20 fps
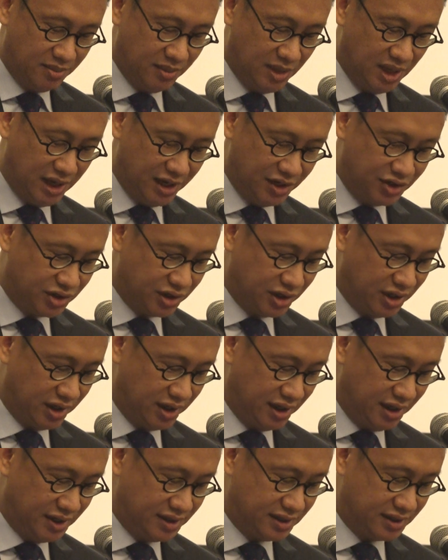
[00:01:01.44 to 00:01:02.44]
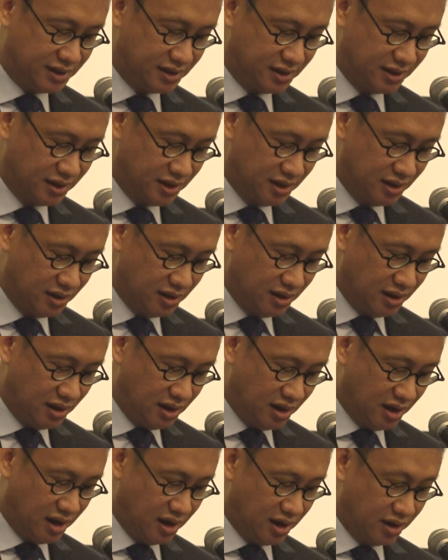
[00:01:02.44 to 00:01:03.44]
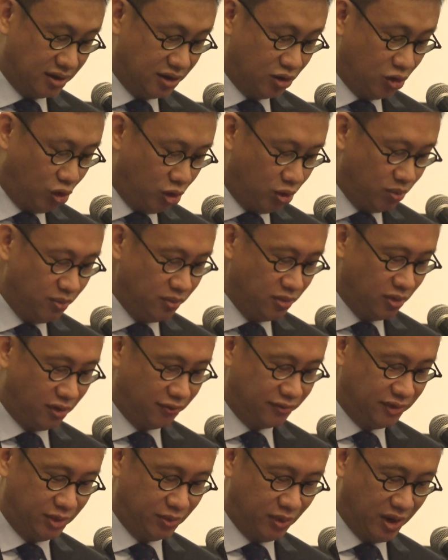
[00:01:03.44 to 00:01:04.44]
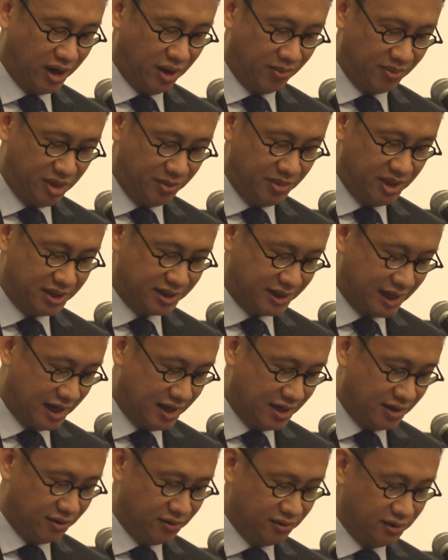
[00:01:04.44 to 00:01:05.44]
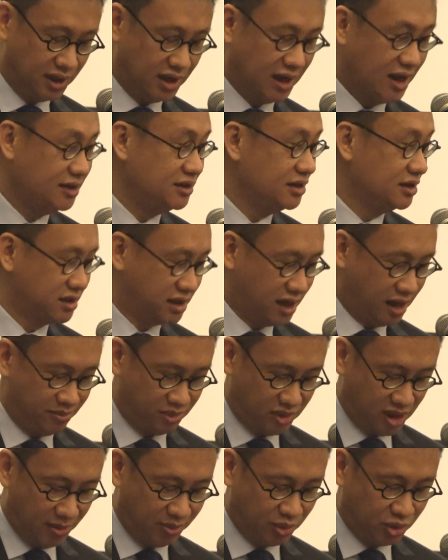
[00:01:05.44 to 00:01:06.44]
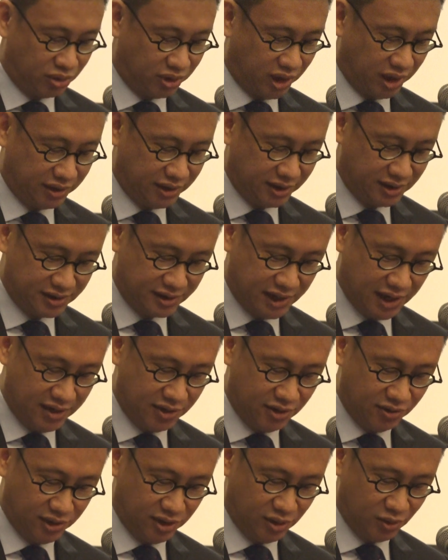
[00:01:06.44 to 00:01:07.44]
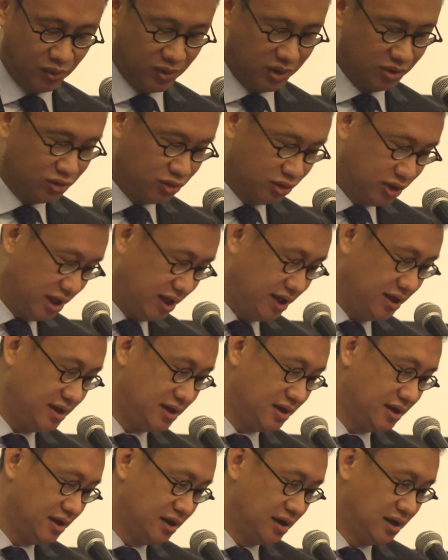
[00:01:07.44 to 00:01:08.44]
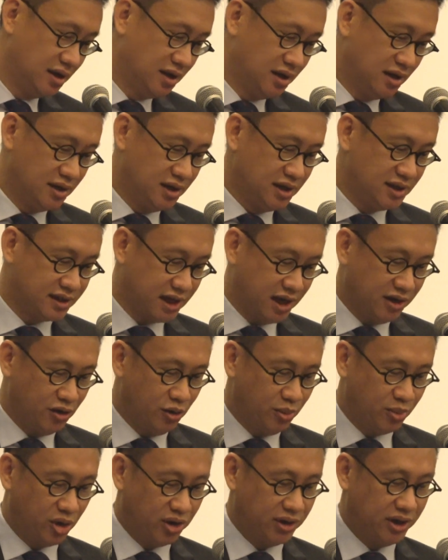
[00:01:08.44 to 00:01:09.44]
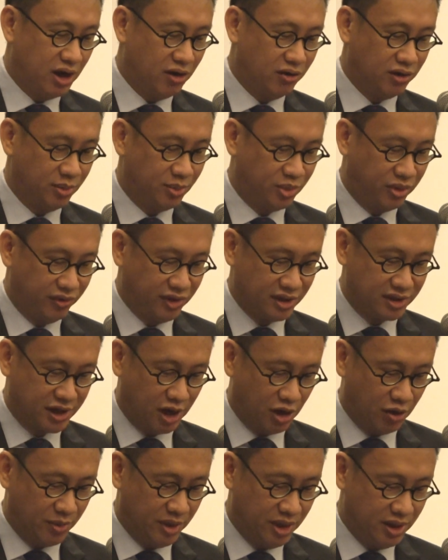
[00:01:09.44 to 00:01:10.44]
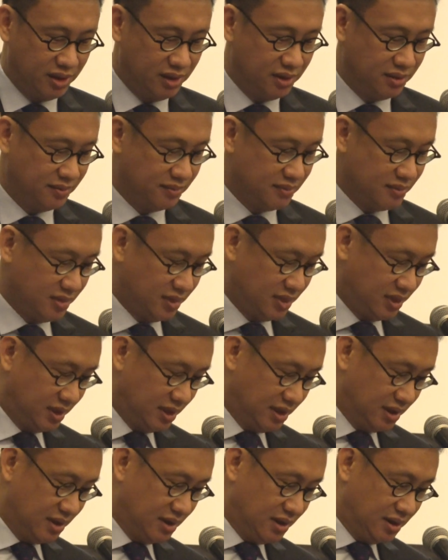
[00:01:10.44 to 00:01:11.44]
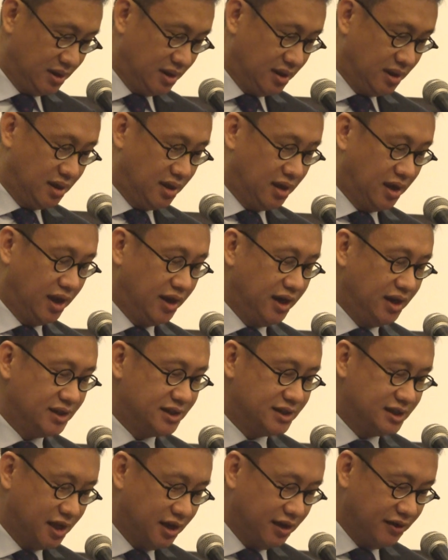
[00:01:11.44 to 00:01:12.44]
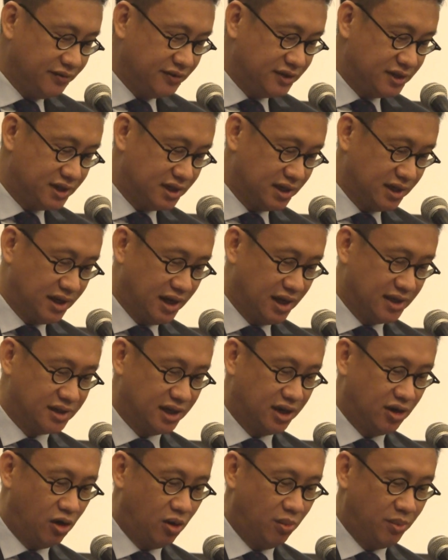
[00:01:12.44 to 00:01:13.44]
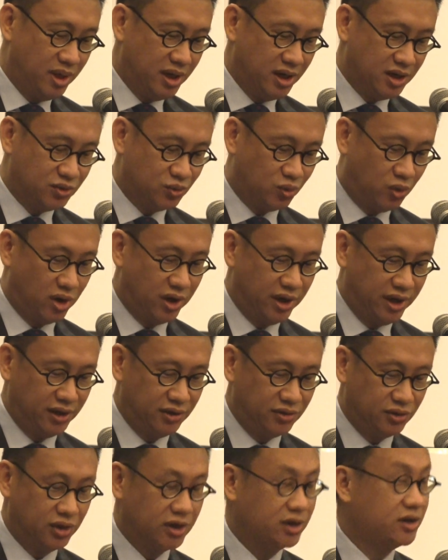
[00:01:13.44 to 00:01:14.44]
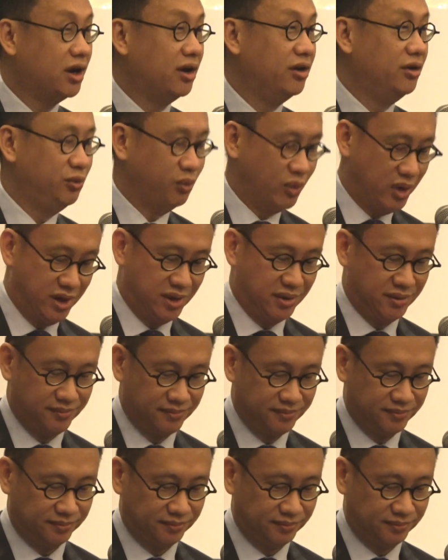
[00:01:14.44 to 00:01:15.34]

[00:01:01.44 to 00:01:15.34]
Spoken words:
Malaysia is the home of the 1MDB scandal, the largest kleptocratic scandal in the world today. This scandal brought down the previous government, and it serves as an ominous warning to the current one.